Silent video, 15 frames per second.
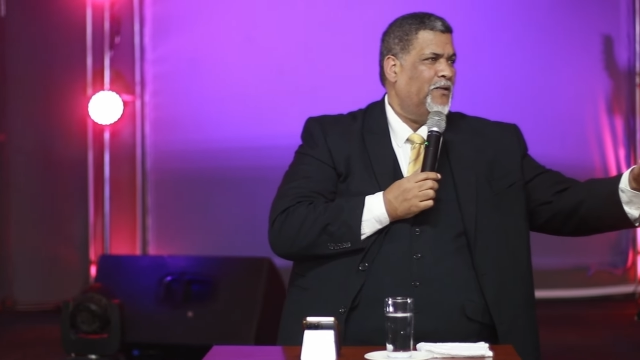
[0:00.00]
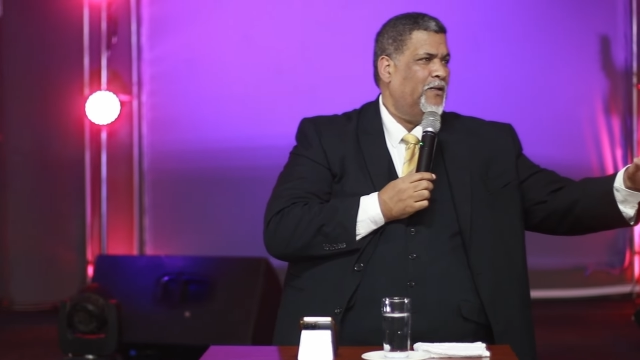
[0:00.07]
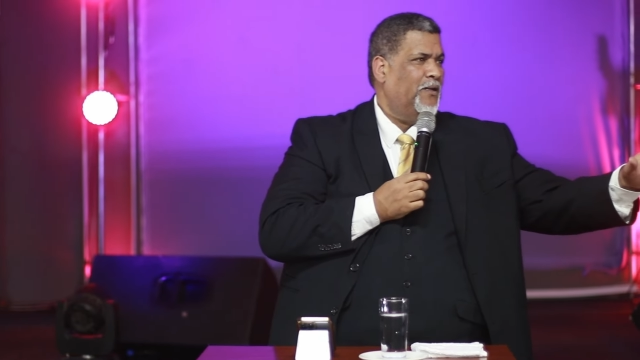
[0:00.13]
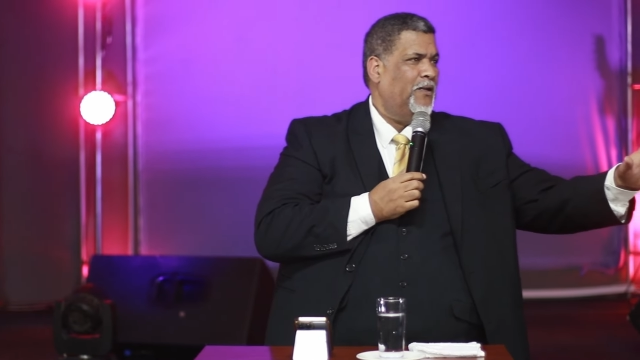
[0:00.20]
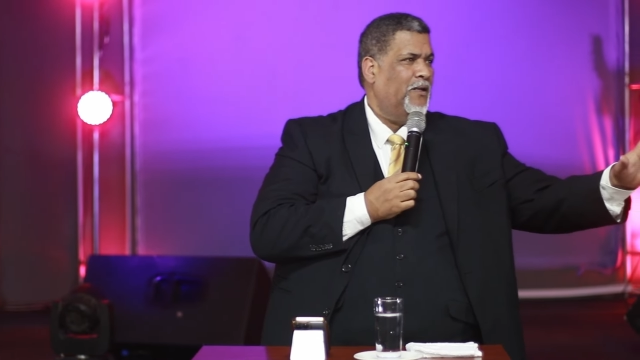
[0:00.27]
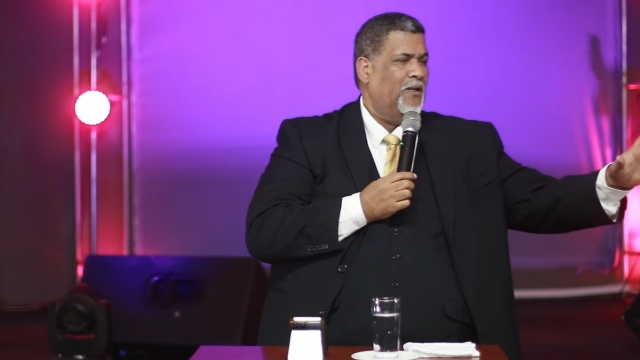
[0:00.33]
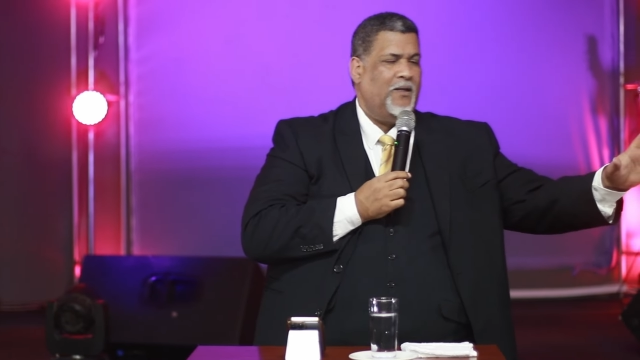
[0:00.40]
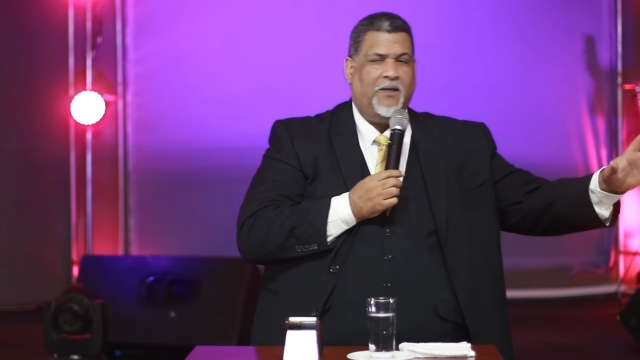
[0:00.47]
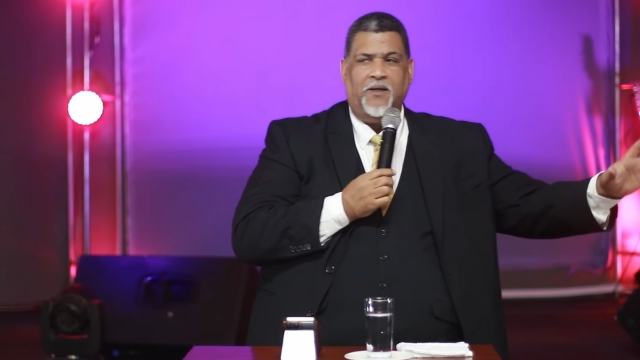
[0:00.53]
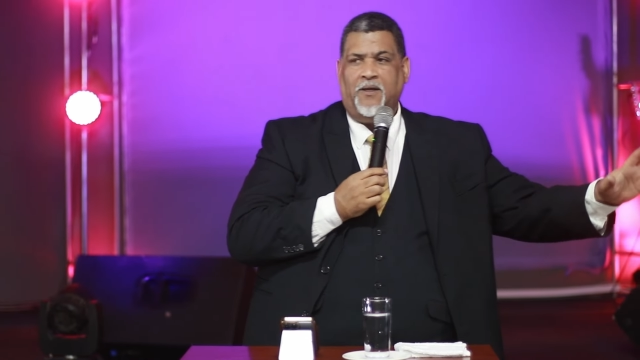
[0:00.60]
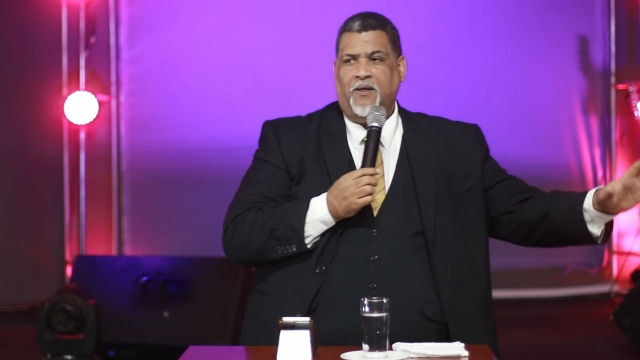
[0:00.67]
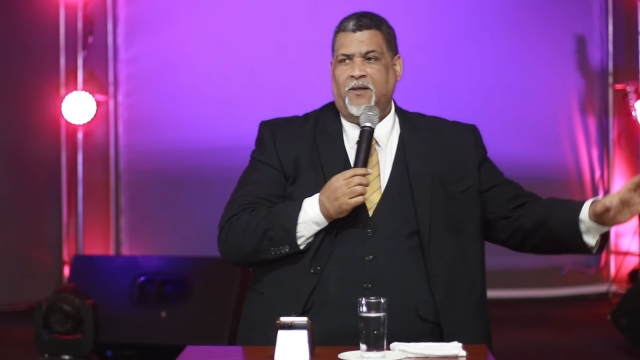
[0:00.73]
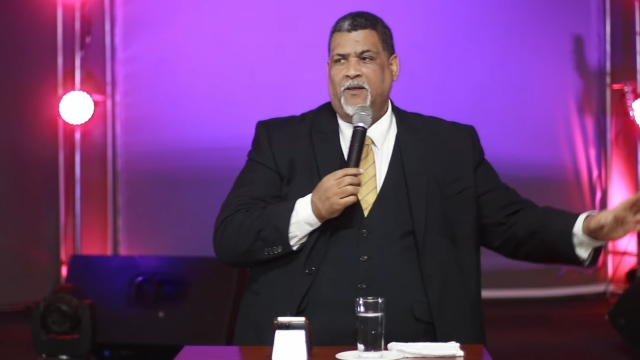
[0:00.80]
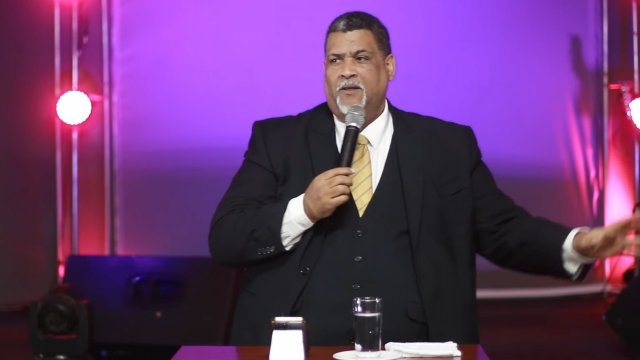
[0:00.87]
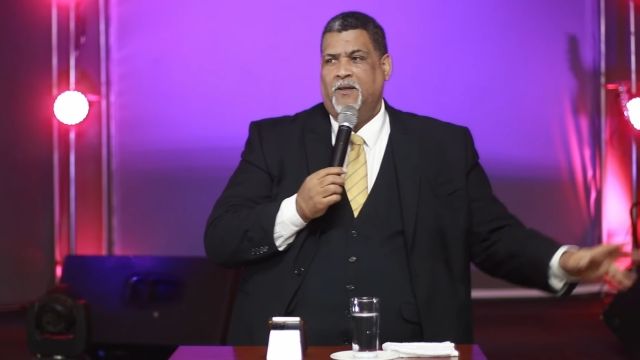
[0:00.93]

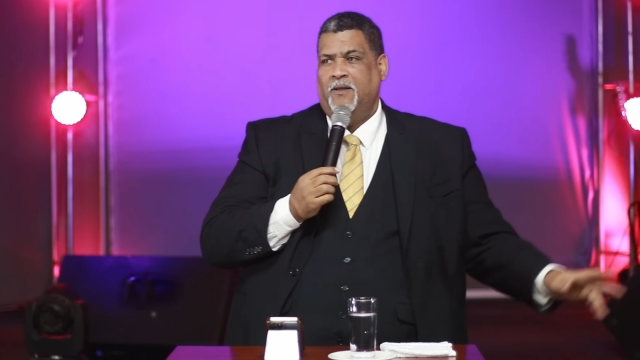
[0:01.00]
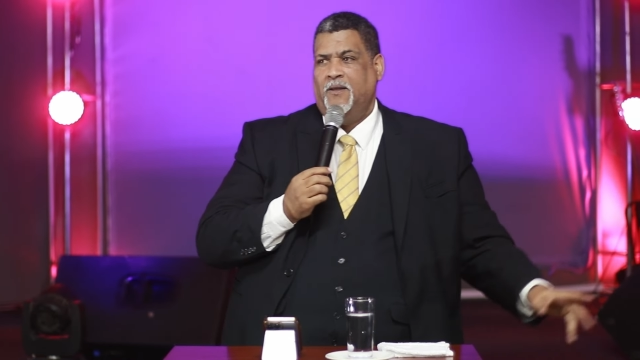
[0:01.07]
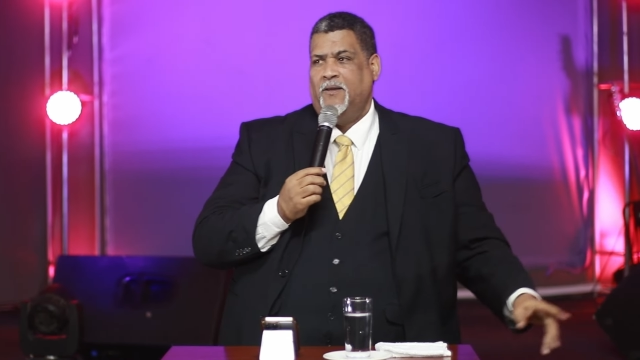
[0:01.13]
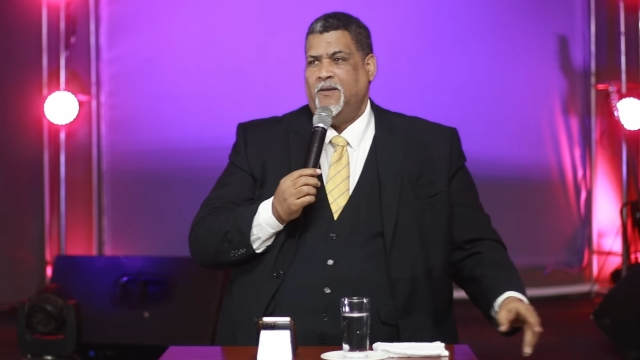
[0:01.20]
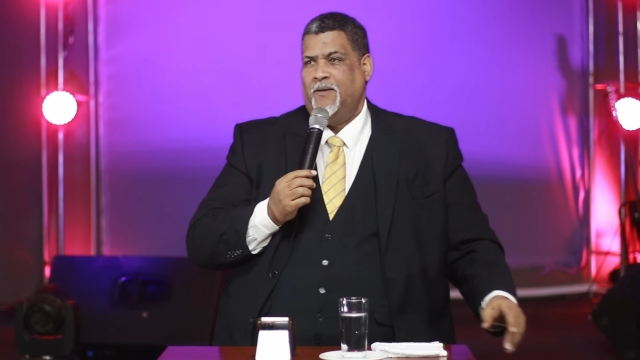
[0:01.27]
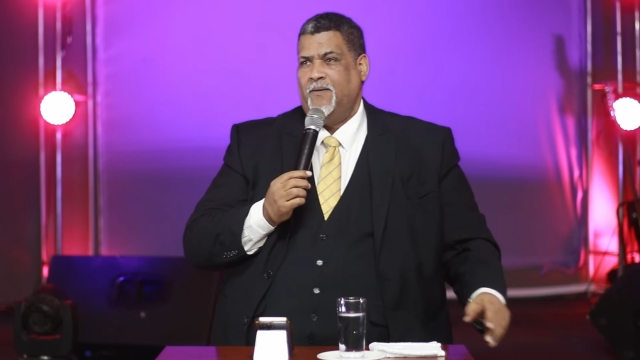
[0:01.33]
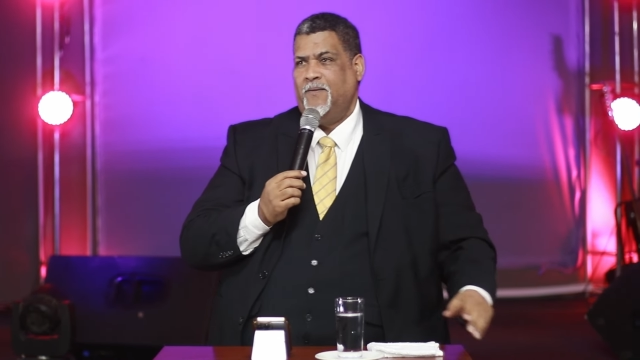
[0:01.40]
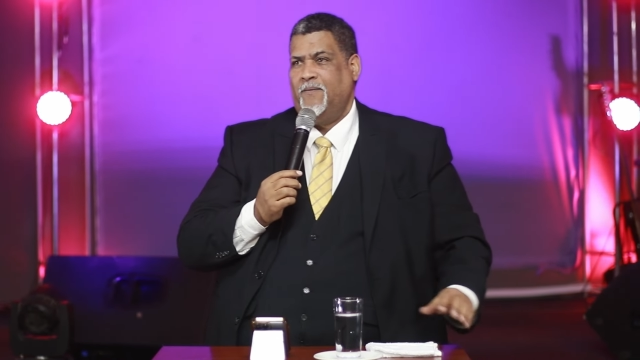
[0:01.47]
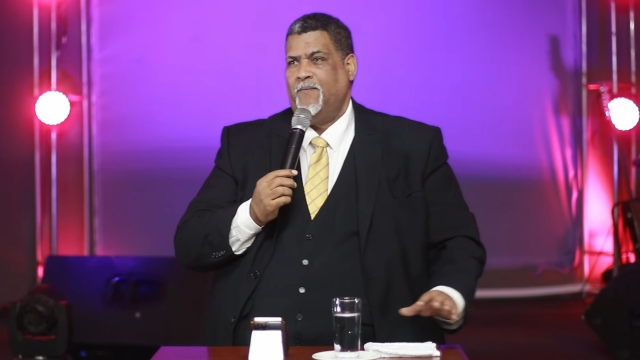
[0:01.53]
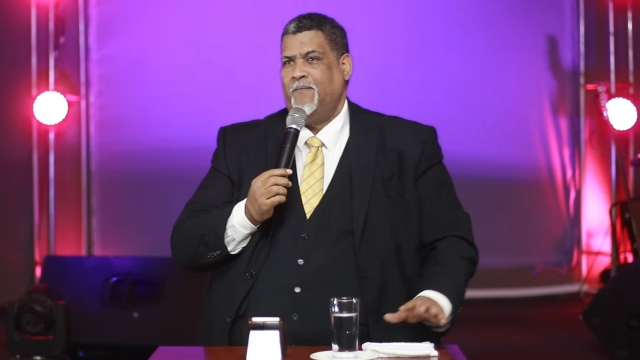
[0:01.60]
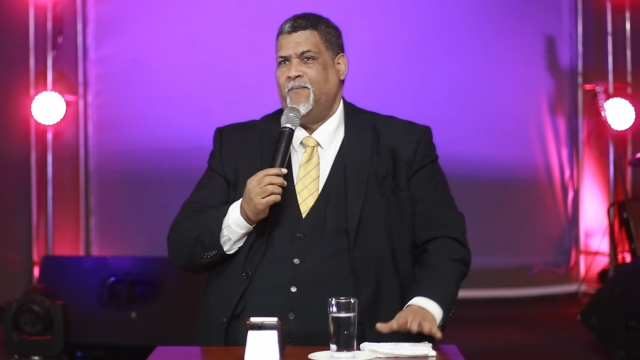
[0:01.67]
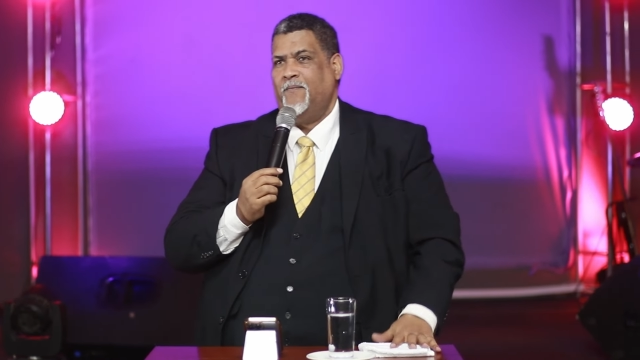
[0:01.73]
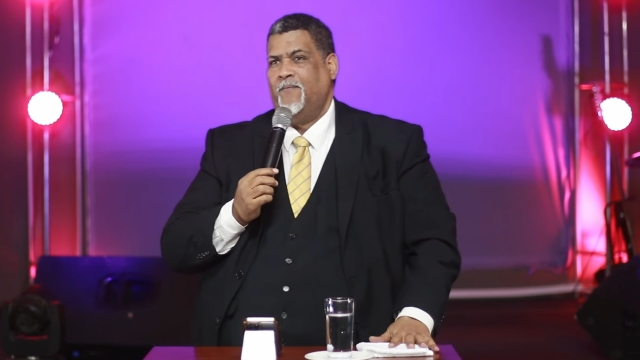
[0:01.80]
No one is speaking in this clip.